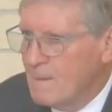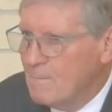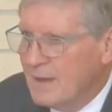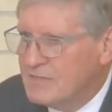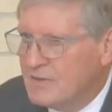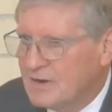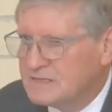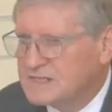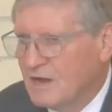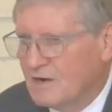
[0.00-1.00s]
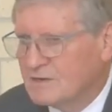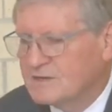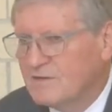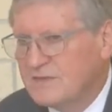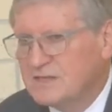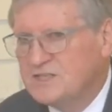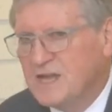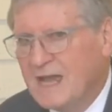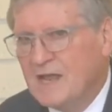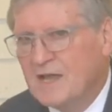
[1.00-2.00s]
be the result of the
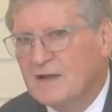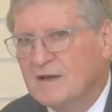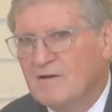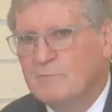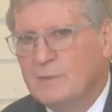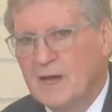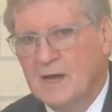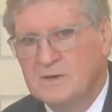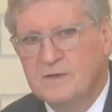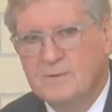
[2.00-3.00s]
shedding of blood.